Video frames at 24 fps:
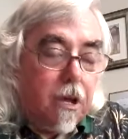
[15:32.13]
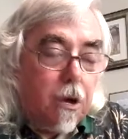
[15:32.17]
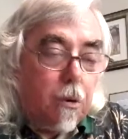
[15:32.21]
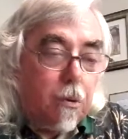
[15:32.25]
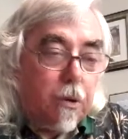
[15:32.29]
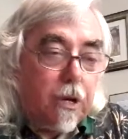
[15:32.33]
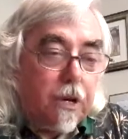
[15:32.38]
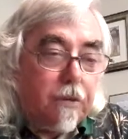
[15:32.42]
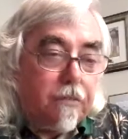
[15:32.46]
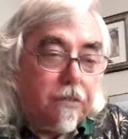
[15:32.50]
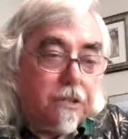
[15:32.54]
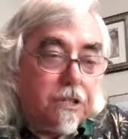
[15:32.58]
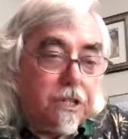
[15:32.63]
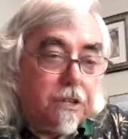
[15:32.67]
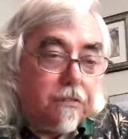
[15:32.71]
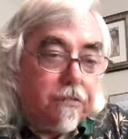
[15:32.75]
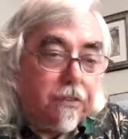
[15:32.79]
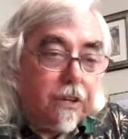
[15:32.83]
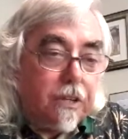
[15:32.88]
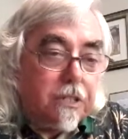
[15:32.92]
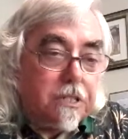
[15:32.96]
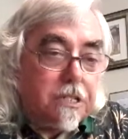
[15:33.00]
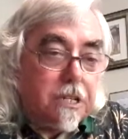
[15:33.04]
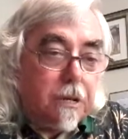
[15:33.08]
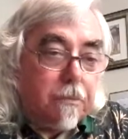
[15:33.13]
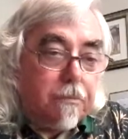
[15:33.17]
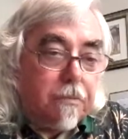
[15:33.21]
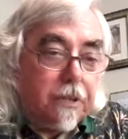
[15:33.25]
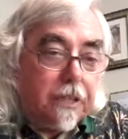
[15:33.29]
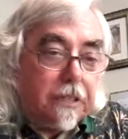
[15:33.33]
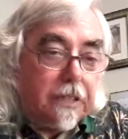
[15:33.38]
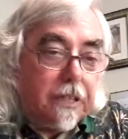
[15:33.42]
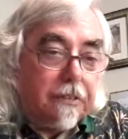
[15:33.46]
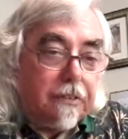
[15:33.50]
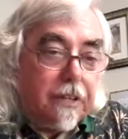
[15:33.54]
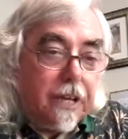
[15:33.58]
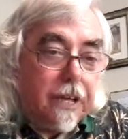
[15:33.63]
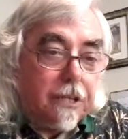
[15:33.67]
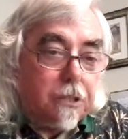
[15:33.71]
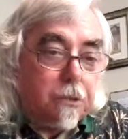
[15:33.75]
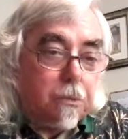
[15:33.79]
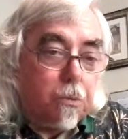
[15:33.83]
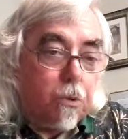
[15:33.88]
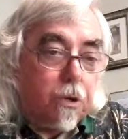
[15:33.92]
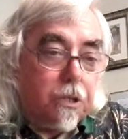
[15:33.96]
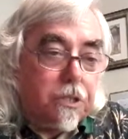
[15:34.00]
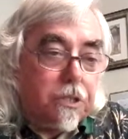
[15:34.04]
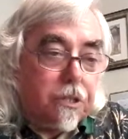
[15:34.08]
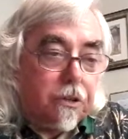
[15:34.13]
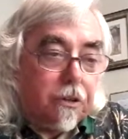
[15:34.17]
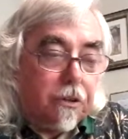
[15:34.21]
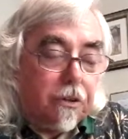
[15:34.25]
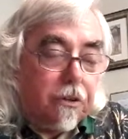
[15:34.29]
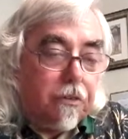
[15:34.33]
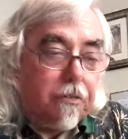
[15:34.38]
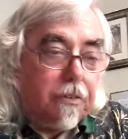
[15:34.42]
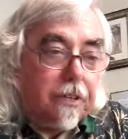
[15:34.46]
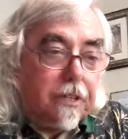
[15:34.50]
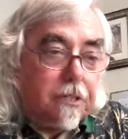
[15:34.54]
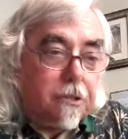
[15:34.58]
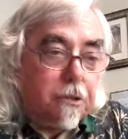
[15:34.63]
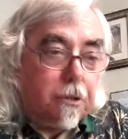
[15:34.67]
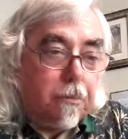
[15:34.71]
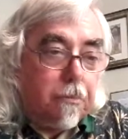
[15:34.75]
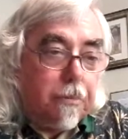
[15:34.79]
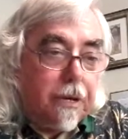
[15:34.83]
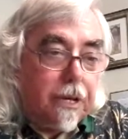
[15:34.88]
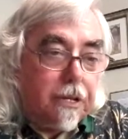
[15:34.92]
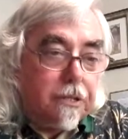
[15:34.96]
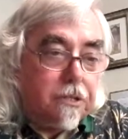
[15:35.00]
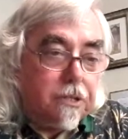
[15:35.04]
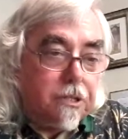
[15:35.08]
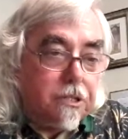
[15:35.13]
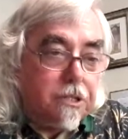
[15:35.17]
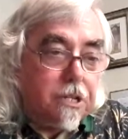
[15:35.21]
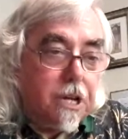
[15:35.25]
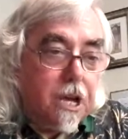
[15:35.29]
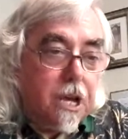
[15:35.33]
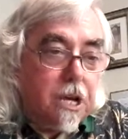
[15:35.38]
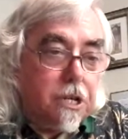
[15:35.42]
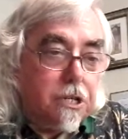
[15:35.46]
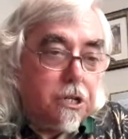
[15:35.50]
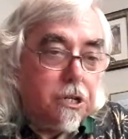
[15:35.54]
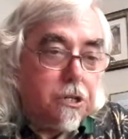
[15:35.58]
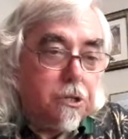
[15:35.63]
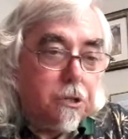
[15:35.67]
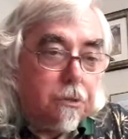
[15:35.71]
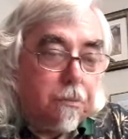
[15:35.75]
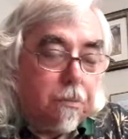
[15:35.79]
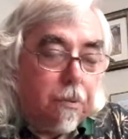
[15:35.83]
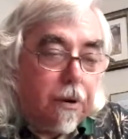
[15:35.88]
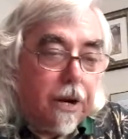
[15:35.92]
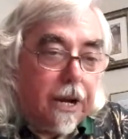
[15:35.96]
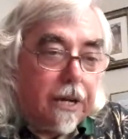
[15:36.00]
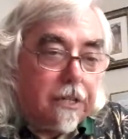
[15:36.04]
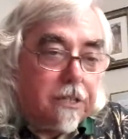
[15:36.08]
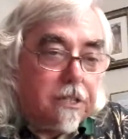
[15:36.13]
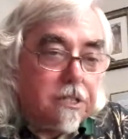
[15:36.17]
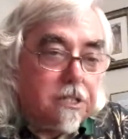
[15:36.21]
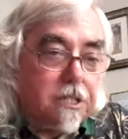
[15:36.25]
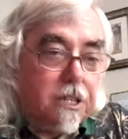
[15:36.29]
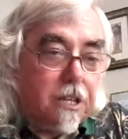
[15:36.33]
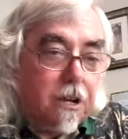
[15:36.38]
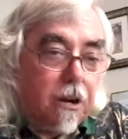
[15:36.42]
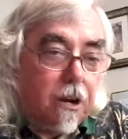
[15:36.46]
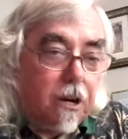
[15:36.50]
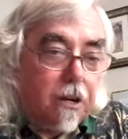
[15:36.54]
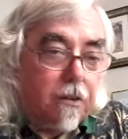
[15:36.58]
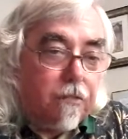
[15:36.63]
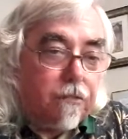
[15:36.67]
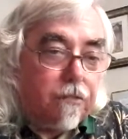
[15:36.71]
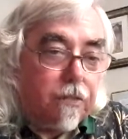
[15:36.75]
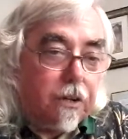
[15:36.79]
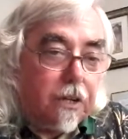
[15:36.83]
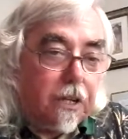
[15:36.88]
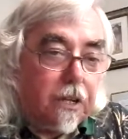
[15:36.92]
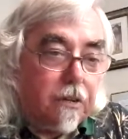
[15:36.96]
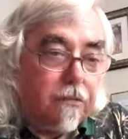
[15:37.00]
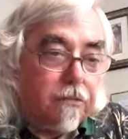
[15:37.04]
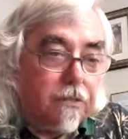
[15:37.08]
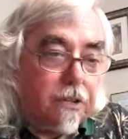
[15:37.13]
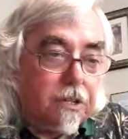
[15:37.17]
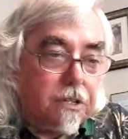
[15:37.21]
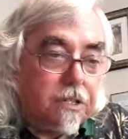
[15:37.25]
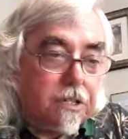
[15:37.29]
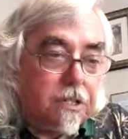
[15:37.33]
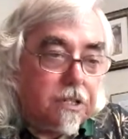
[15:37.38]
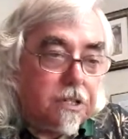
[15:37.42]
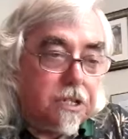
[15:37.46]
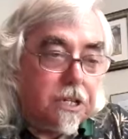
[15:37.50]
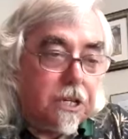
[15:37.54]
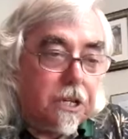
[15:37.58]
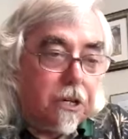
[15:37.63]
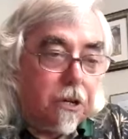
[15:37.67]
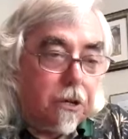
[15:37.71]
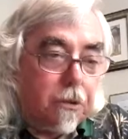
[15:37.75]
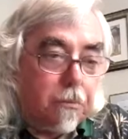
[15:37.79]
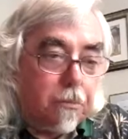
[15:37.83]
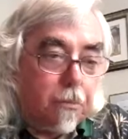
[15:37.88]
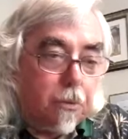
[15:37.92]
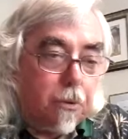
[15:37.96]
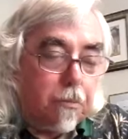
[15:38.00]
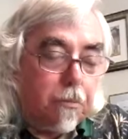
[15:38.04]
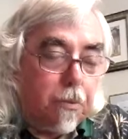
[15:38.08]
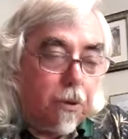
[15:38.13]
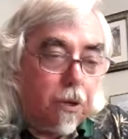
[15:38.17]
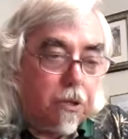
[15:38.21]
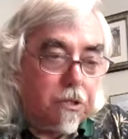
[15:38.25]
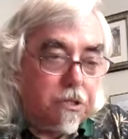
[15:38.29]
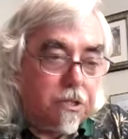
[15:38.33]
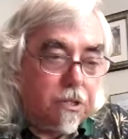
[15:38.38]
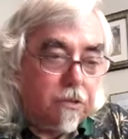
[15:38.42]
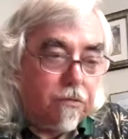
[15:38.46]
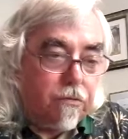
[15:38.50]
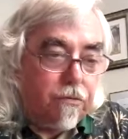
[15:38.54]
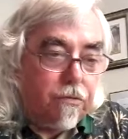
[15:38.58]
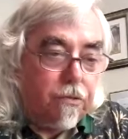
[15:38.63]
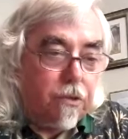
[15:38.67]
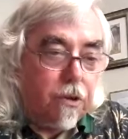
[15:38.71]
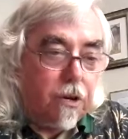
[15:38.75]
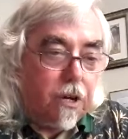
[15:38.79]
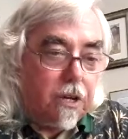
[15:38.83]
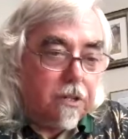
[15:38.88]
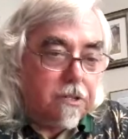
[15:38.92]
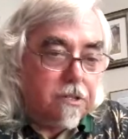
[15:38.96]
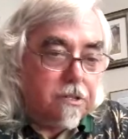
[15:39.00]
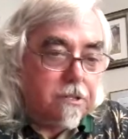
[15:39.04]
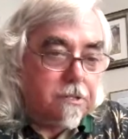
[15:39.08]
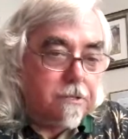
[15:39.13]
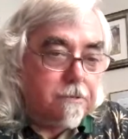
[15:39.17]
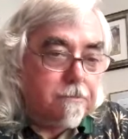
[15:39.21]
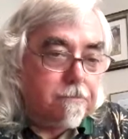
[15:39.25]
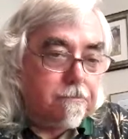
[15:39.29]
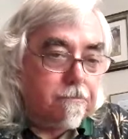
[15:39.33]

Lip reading: Whenever she felt something like that towards her earthly tormentors, she should practice the art of forgiveness and seek out more positive thoughts.